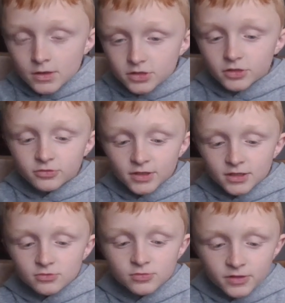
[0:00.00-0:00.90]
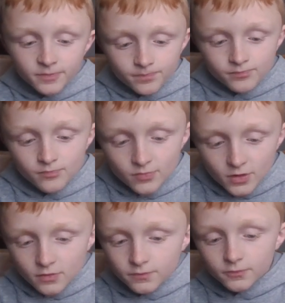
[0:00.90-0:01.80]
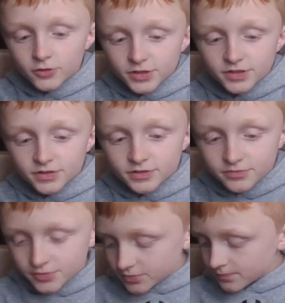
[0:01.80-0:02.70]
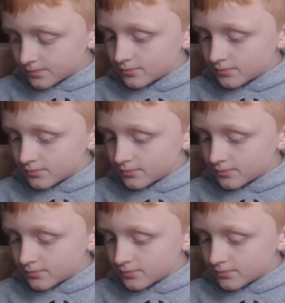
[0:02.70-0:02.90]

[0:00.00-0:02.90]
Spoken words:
So that's what force is.